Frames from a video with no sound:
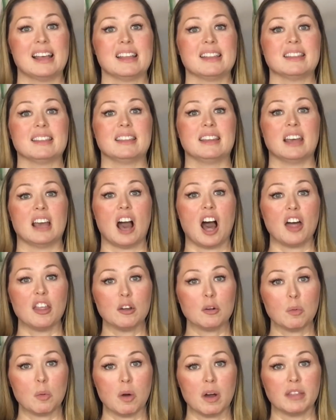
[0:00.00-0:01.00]
The
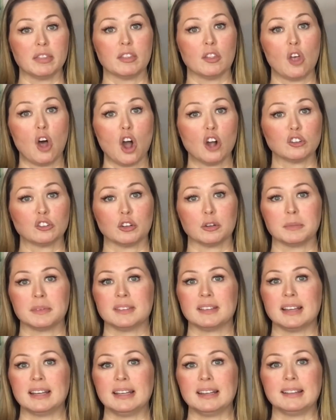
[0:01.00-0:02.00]
other one, long-term, is
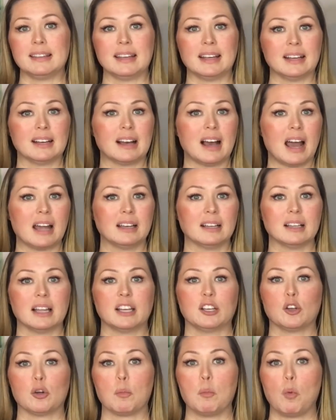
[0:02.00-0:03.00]
anything kind of
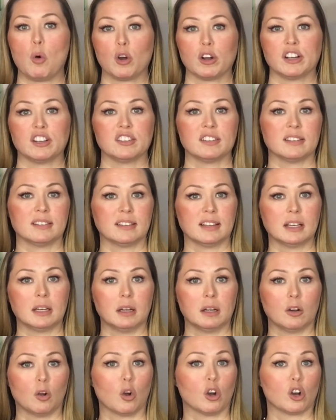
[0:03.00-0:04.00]
like your mortgage
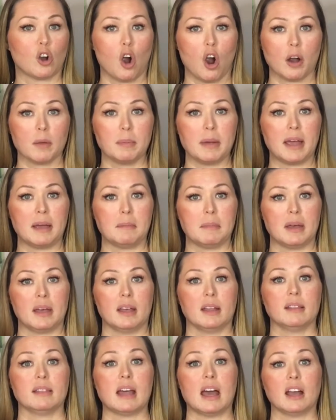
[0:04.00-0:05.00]
or car
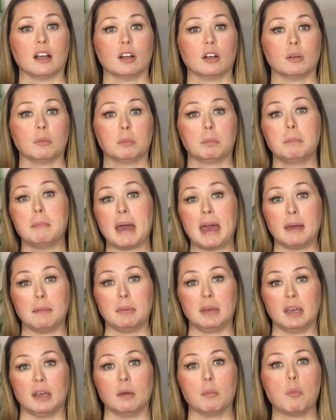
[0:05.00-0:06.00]
payment that may
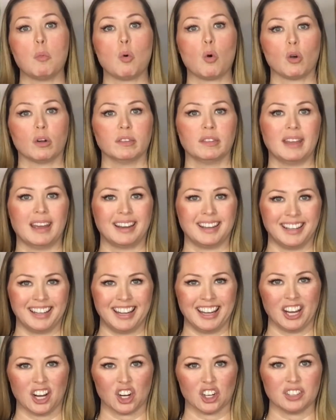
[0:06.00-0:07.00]
be more than a
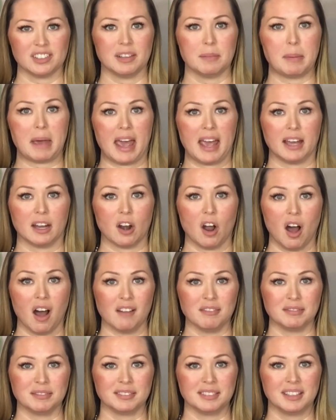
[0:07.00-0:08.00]
year to pay it
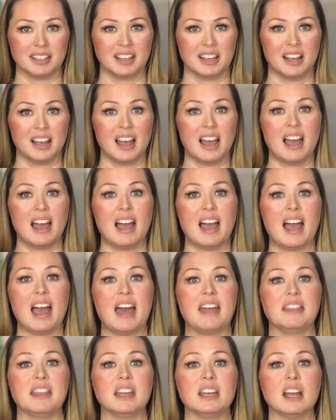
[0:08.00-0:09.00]
off.
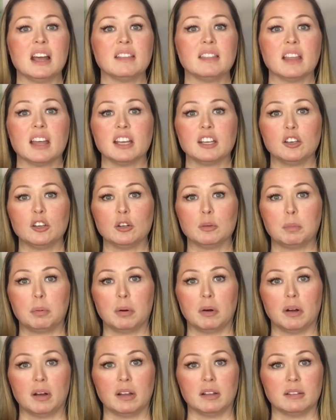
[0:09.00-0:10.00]
And then I'd like you to
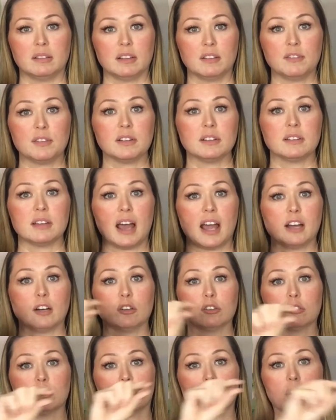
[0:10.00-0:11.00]
put different
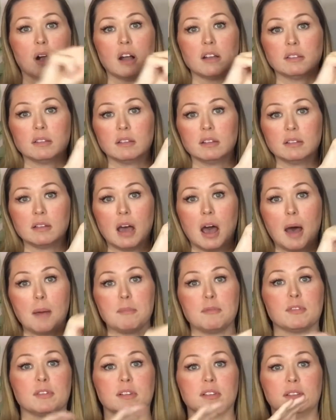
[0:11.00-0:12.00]
titles across the top
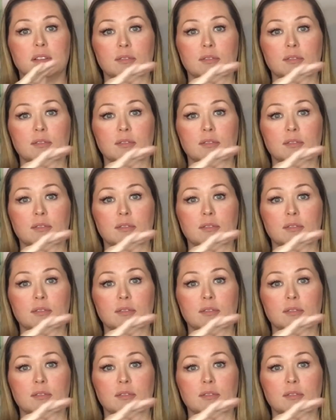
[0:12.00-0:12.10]
for